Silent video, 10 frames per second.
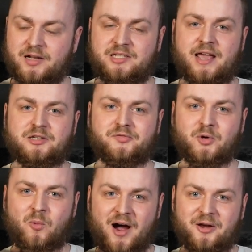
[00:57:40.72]
taste
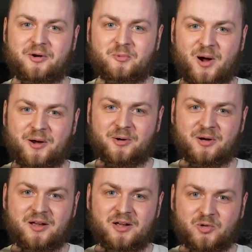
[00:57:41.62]
for wider and
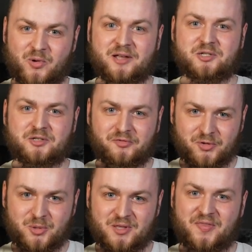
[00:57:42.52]
wider ranges of food.